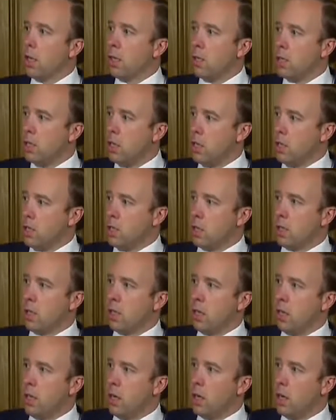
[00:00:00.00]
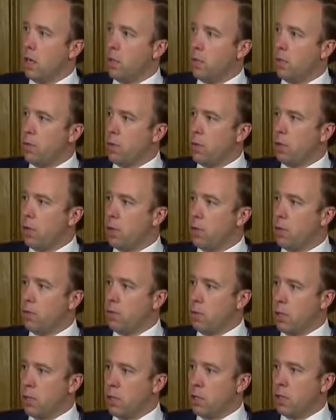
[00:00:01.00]
consistently over
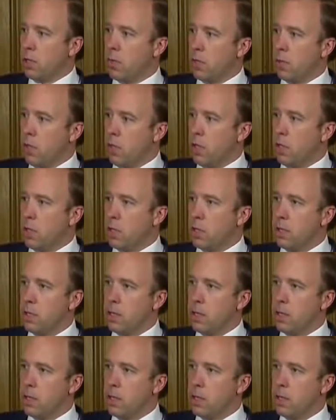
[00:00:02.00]
recent weeks.